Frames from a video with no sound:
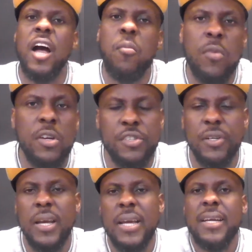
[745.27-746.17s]
How
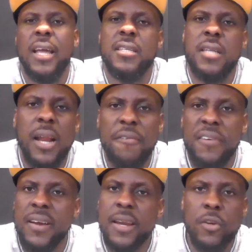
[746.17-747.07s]
much can South
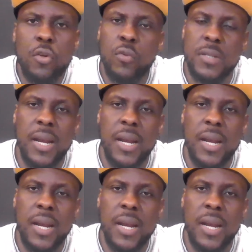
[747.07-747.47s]
Africa do?